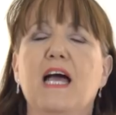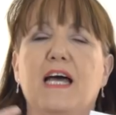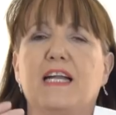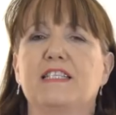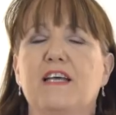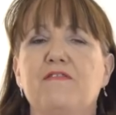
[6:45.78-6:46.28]

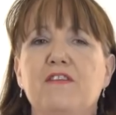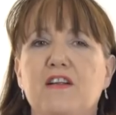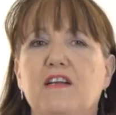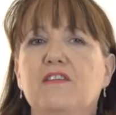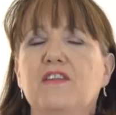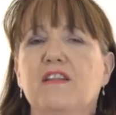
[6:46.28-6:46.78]
and I
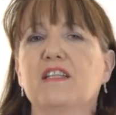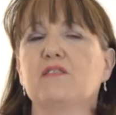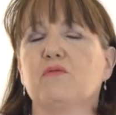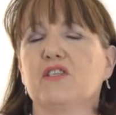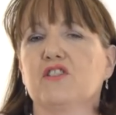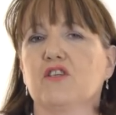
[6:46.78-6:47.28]
definitely think this
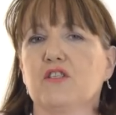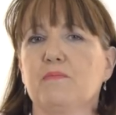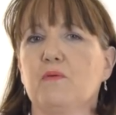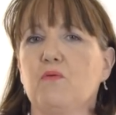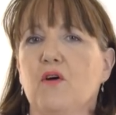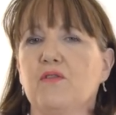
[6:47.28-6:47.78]
one's going to
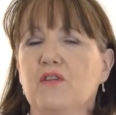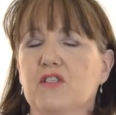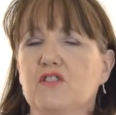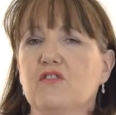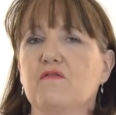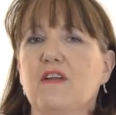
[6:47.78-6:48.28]
be one that
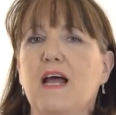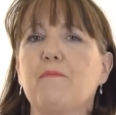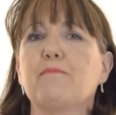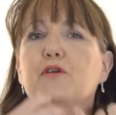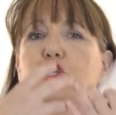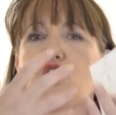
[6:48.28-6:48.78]
sort of
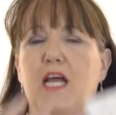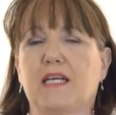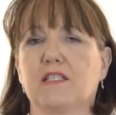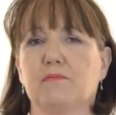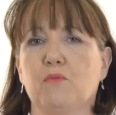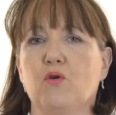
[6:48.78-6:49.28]
like
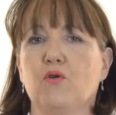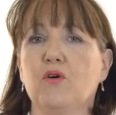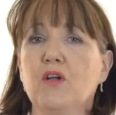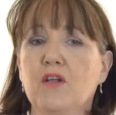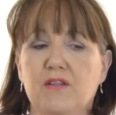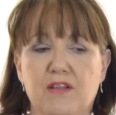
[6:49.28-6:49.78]
projects more.
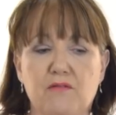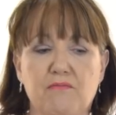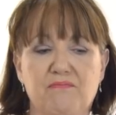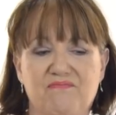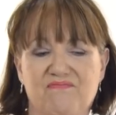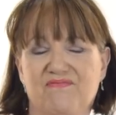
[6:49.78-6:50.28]
The
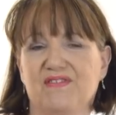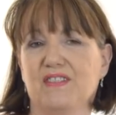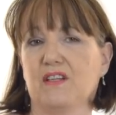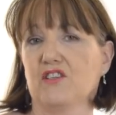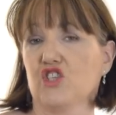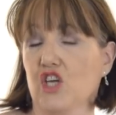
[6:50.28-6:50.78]

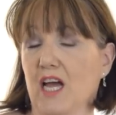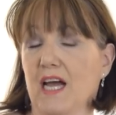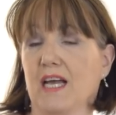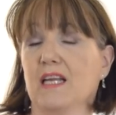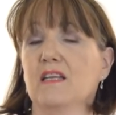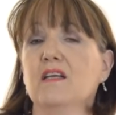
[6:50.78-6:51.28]

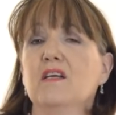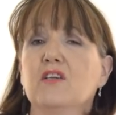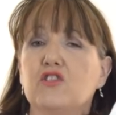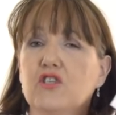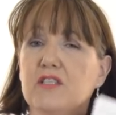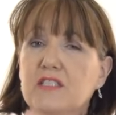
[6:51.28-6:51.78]
shine
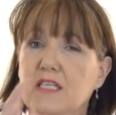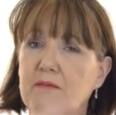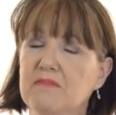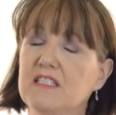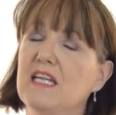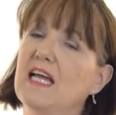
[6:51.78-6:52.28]
just
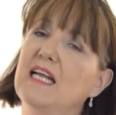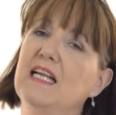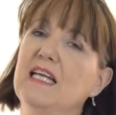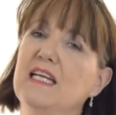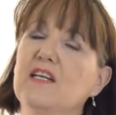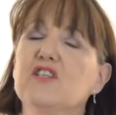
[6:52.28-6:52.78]
seems
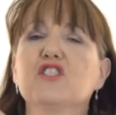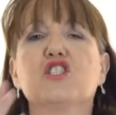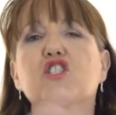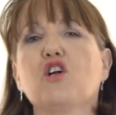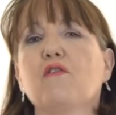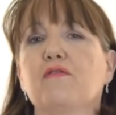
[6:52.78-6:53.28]
slightly
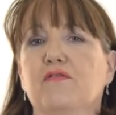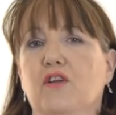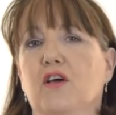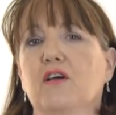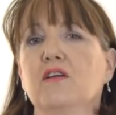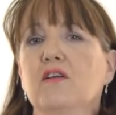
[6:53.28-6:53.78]

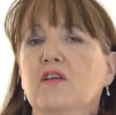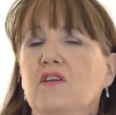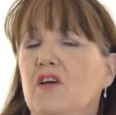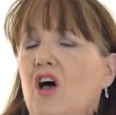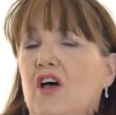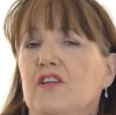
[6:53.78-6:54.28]
softer
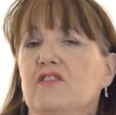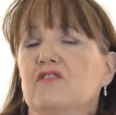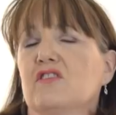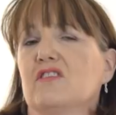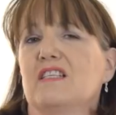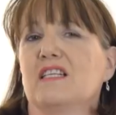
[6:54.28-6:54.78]

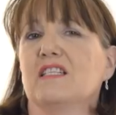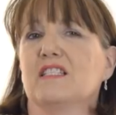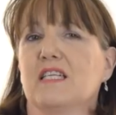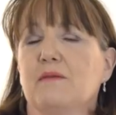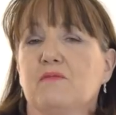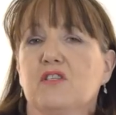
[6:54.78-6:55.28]
and didn't
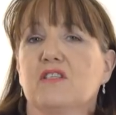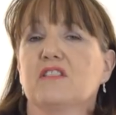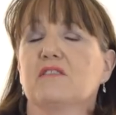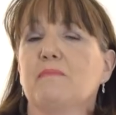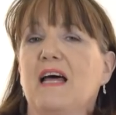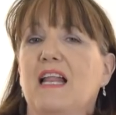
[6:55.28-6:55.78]
seem to
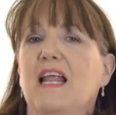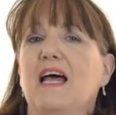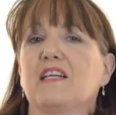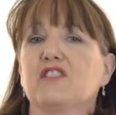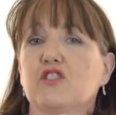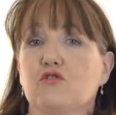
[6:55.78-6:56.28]
smell
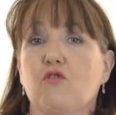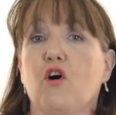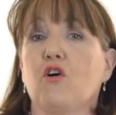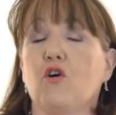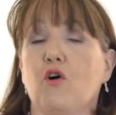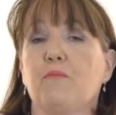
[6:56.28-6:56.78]
as
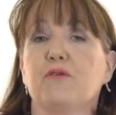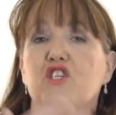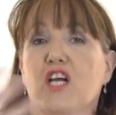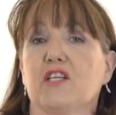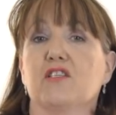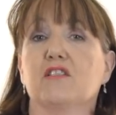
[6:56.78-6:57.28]
strong or
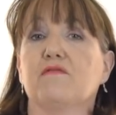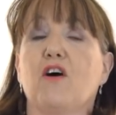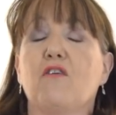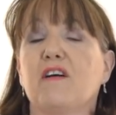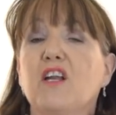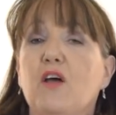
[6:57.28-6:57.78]
project as
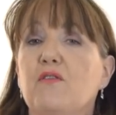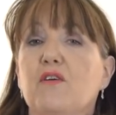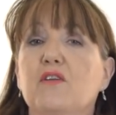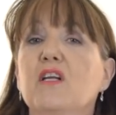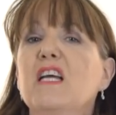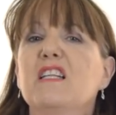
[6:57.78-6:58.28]
far. I know
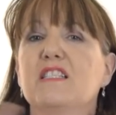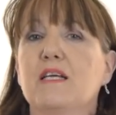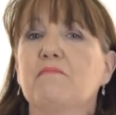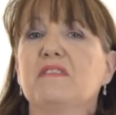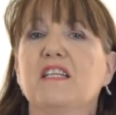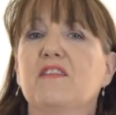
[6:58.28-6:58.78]
that
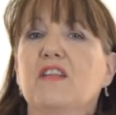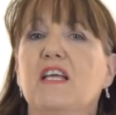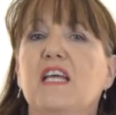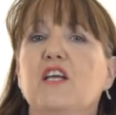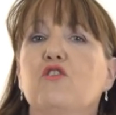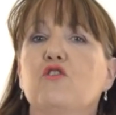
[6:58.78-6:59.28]
Tim said that
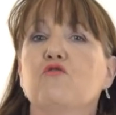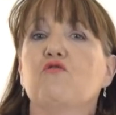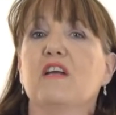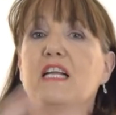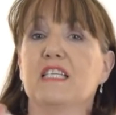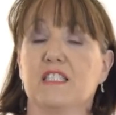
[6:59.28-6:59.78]
he couldn't
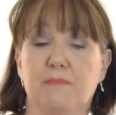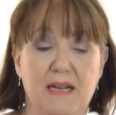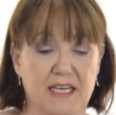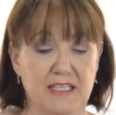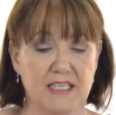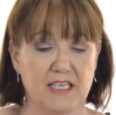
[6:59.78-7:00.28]
really smell it